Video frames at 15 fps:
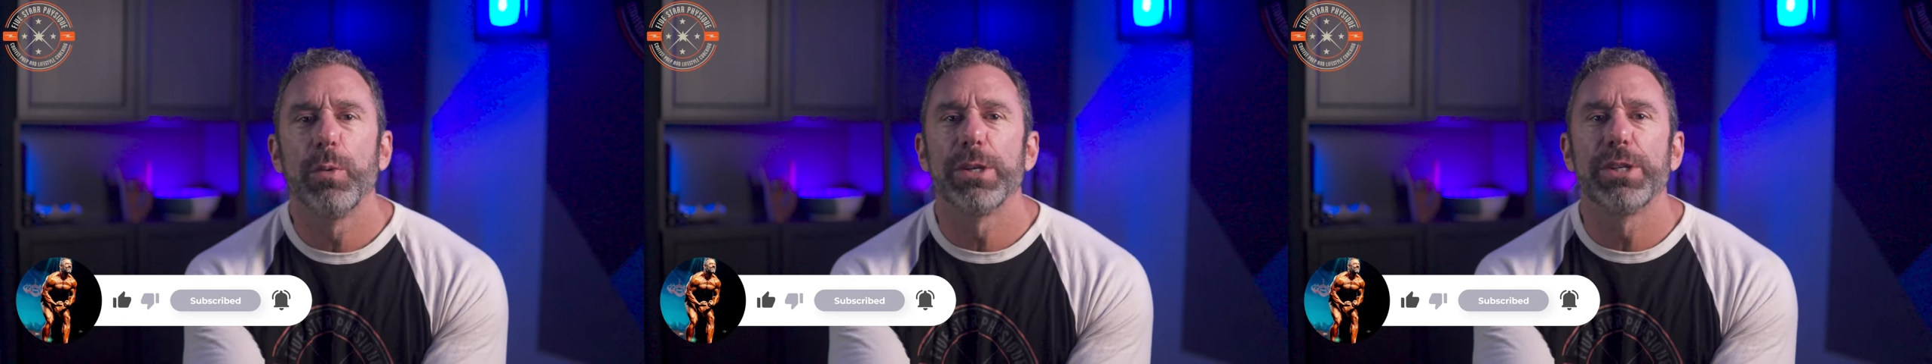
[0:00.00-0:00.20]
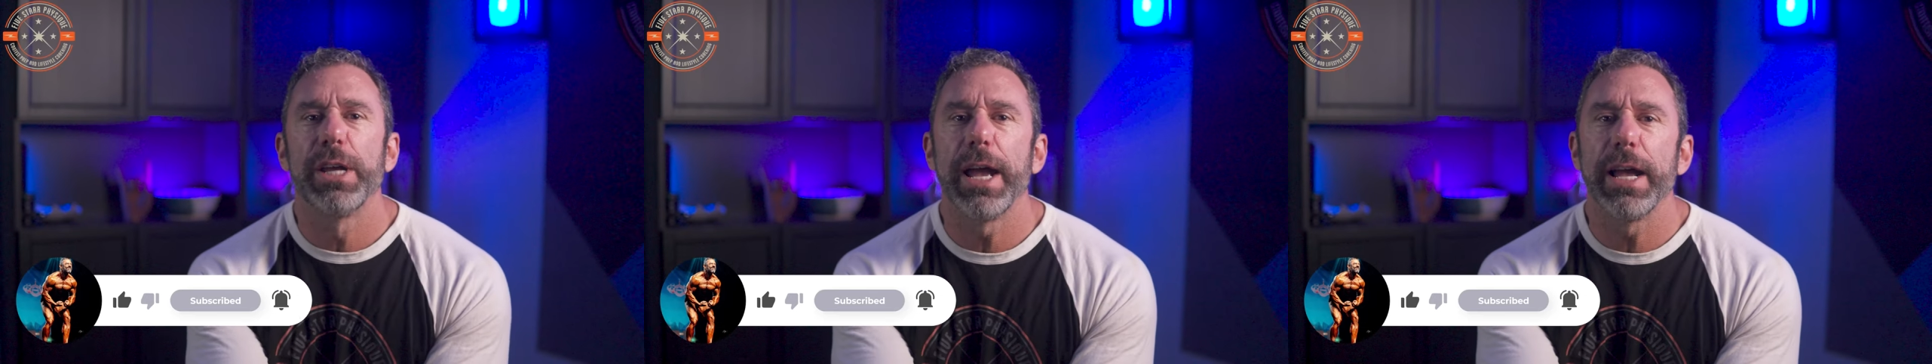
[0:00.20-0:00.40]

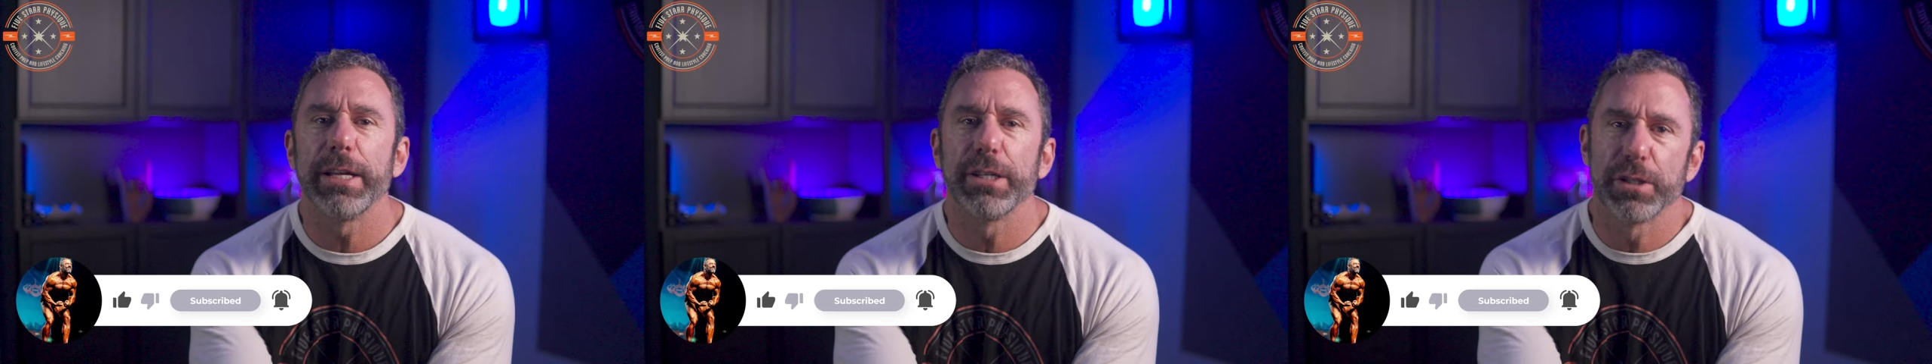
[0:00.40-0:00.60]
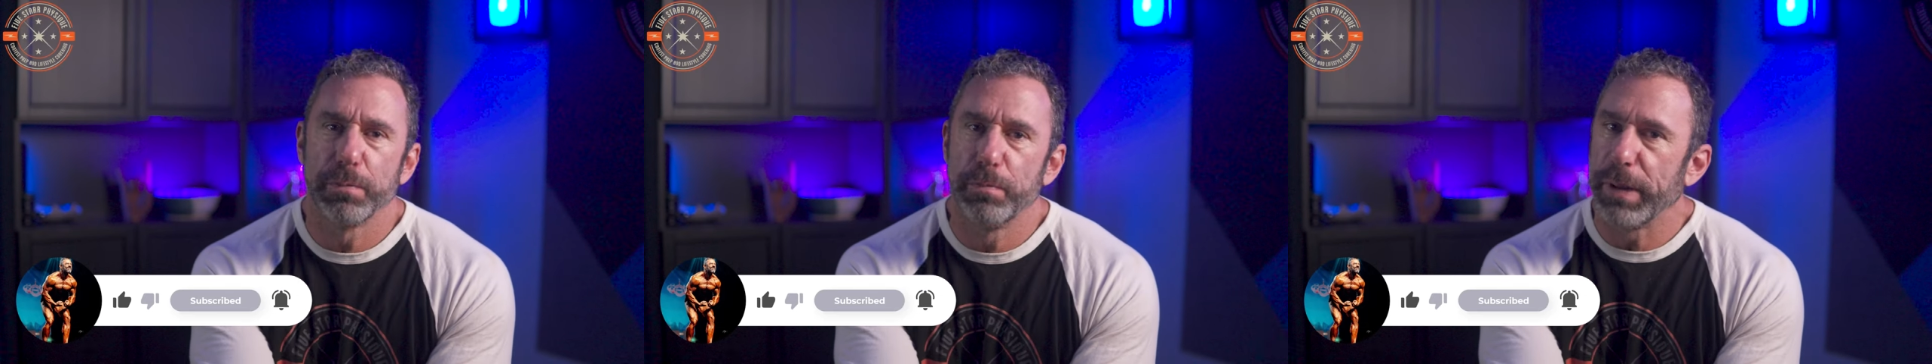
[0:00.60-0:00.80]
which
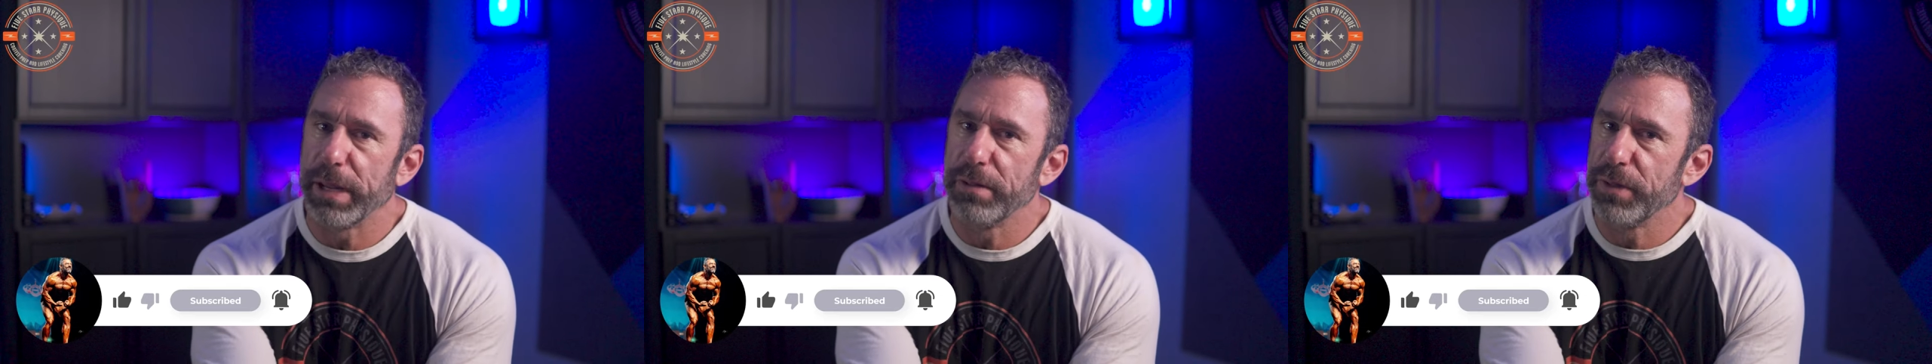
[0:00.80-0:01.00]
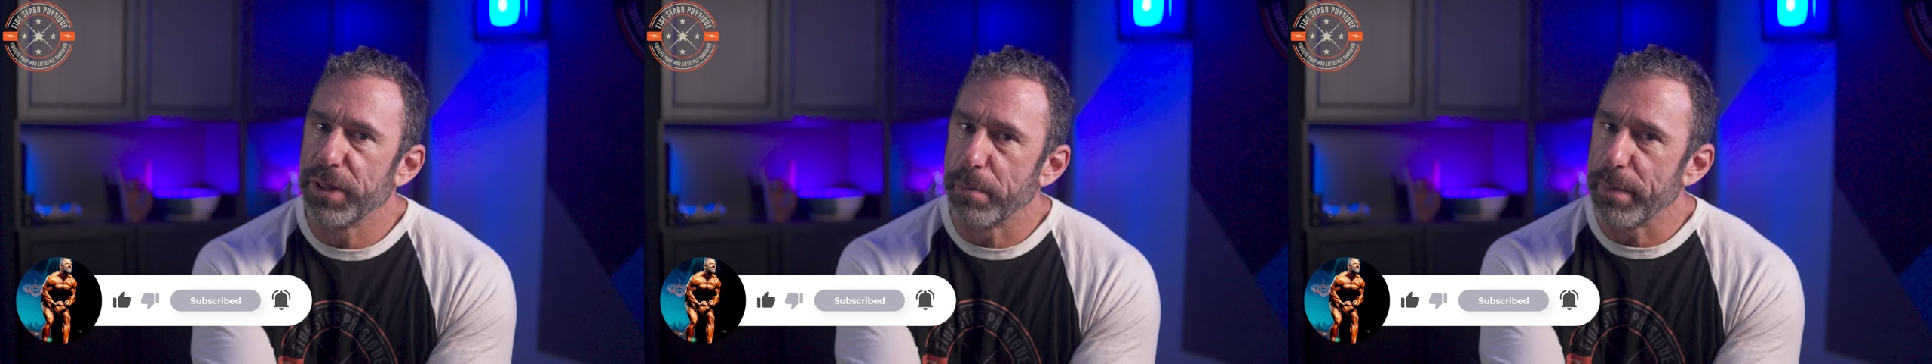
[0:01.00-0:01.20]
has
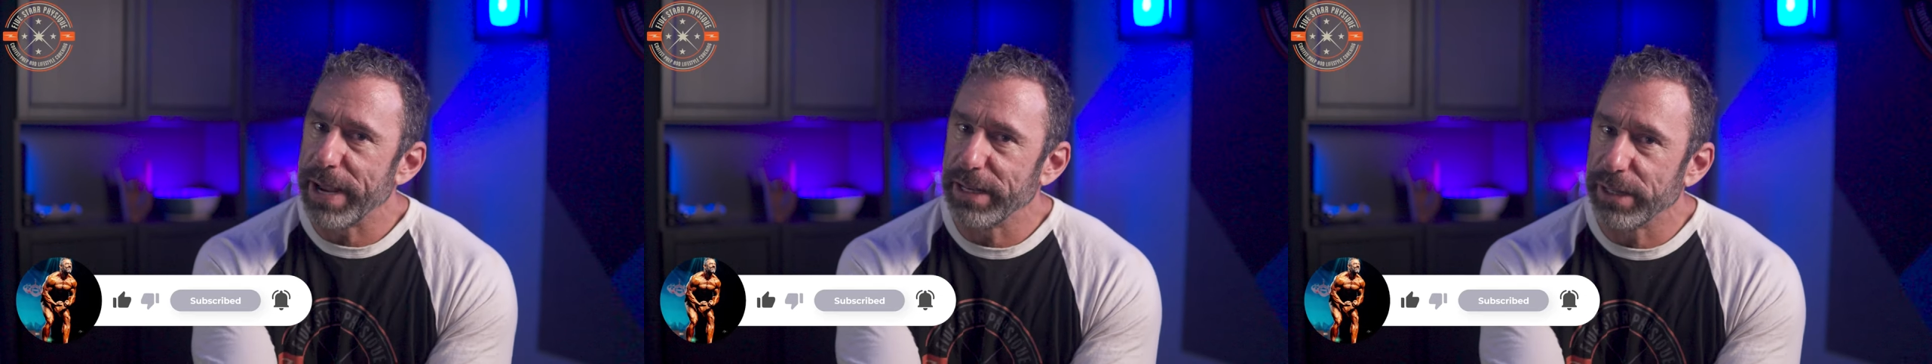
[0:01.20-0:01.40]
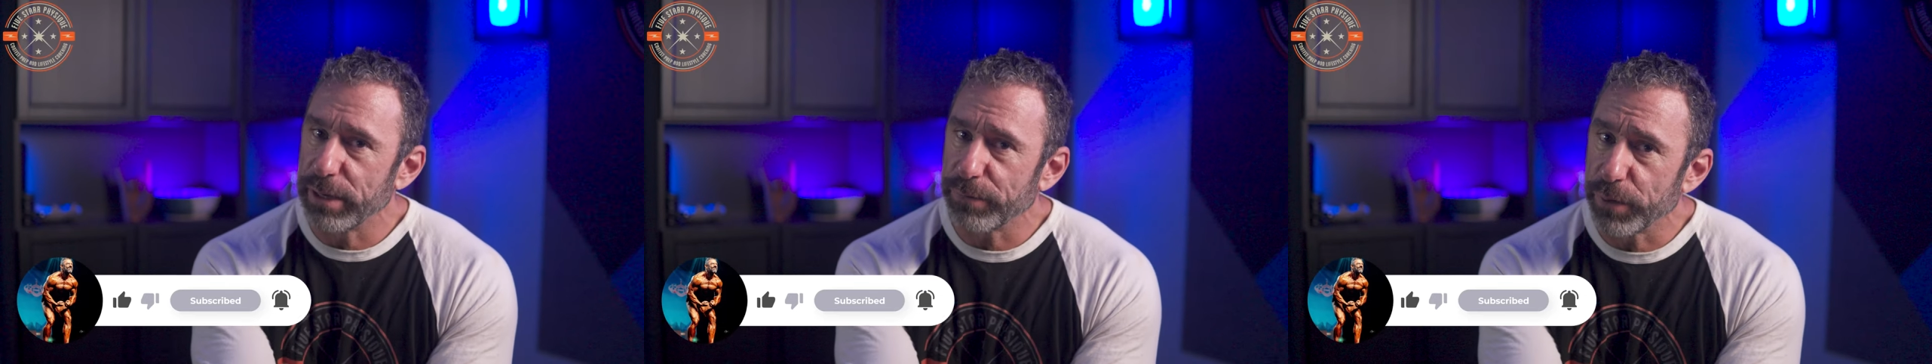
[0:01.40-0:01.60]
been the
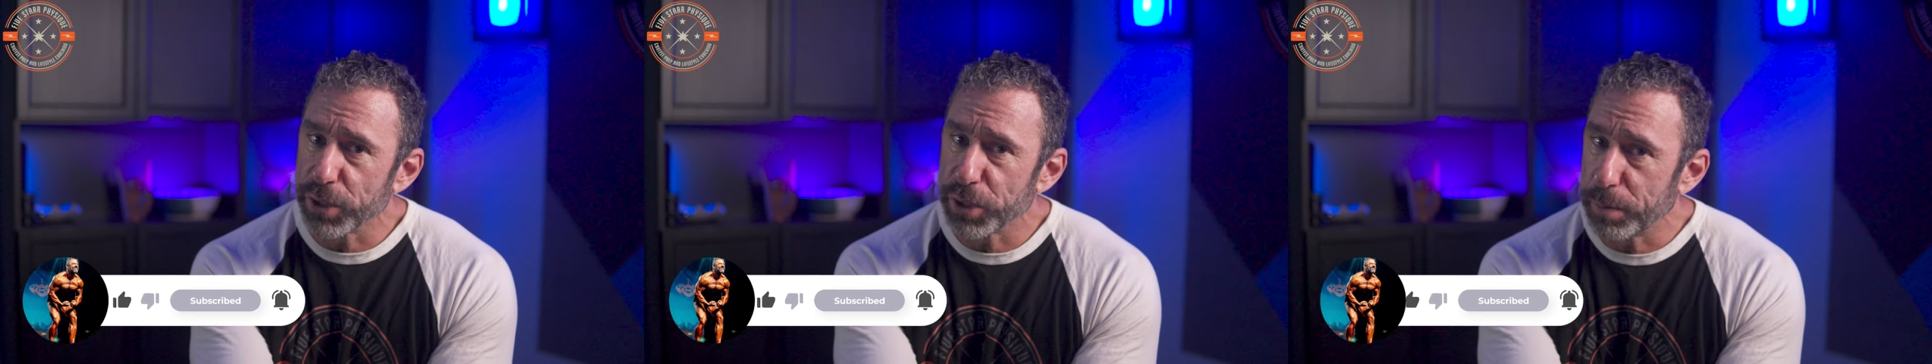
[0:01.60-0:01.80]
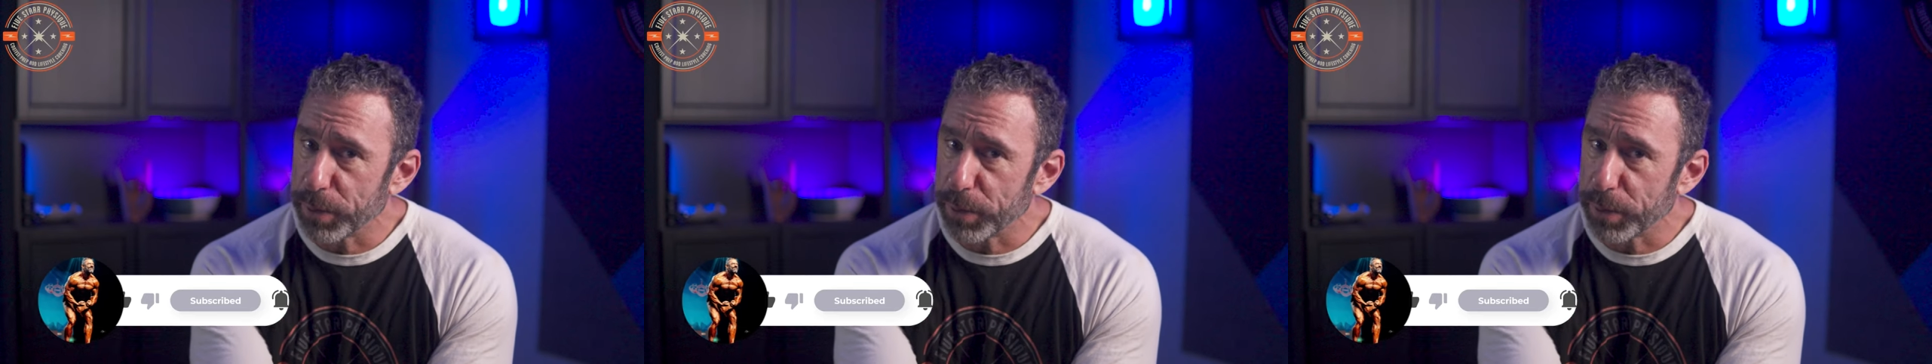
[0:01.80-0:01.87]
main difference